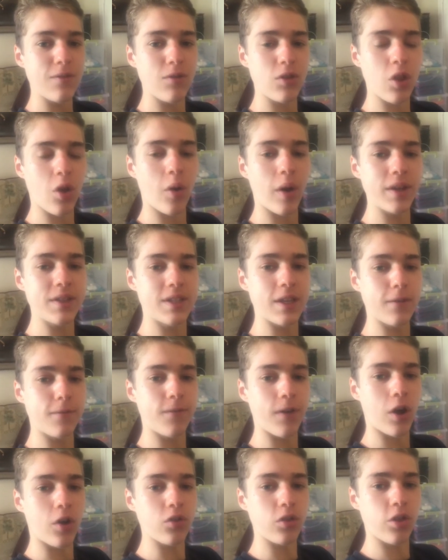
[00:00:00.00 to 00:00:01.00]
even though I
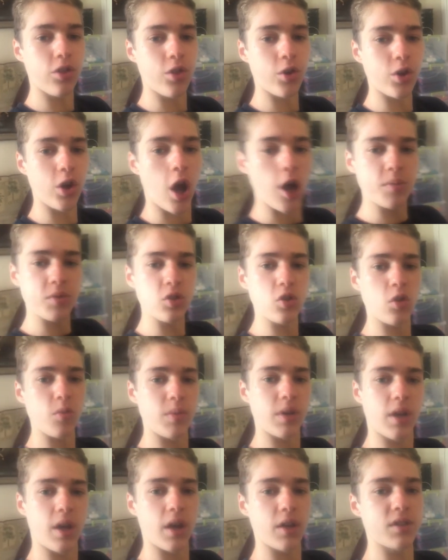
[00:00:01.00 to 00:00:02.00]
did fail on the third
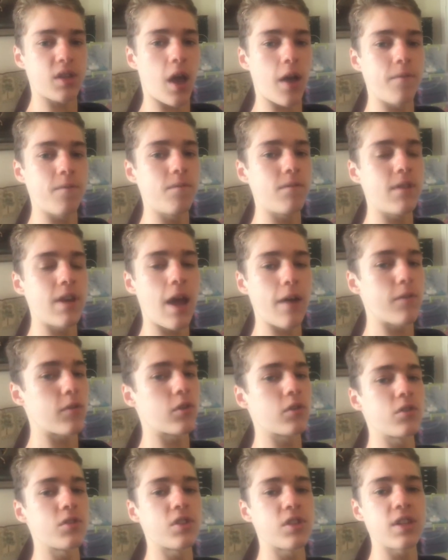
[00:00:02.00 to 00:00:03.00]
obstacle because I've
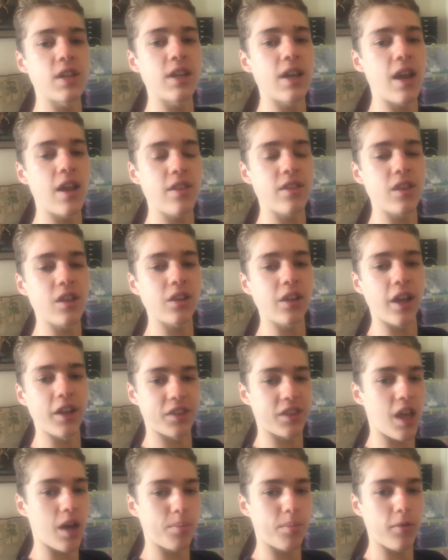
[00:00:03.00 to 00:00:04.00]
never seen anything
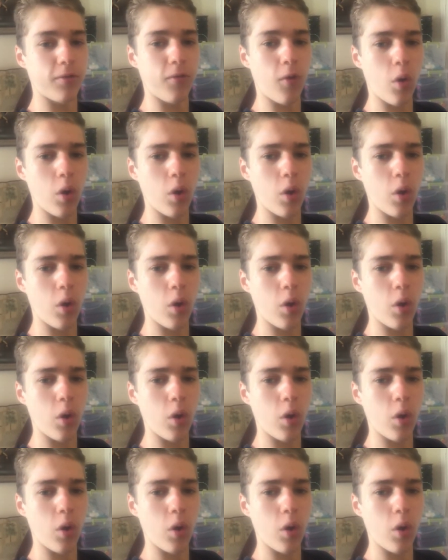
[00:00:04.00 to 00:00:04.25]
like that